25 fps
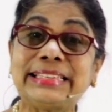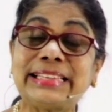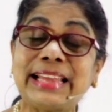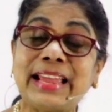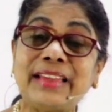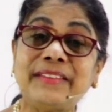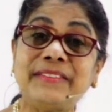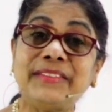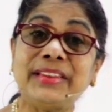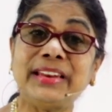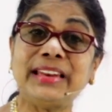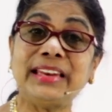
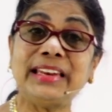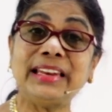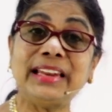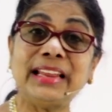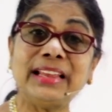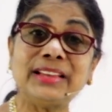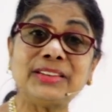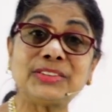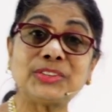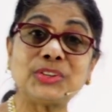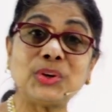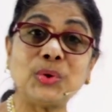seven.
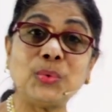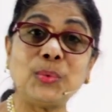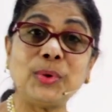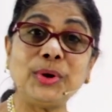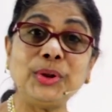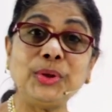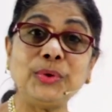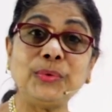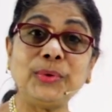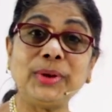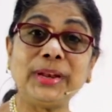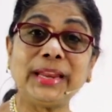So
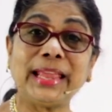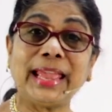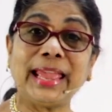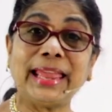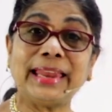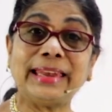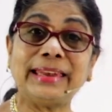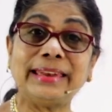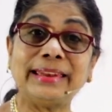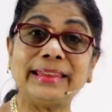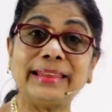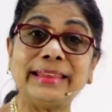what you will
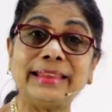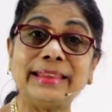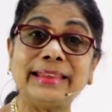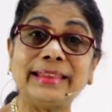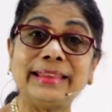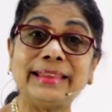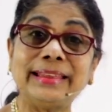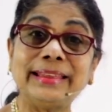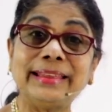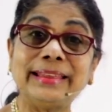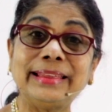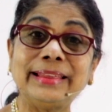get?
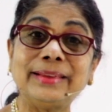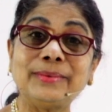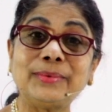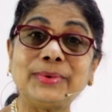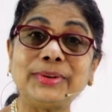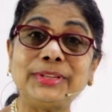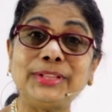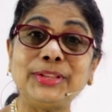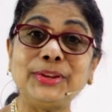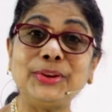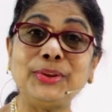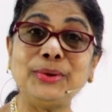
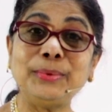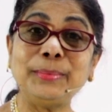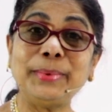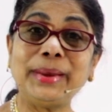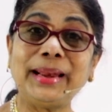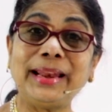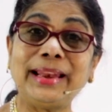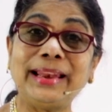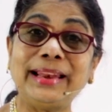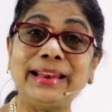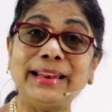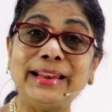What's the
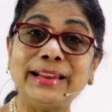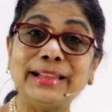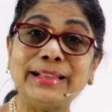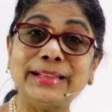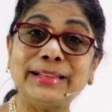numeral?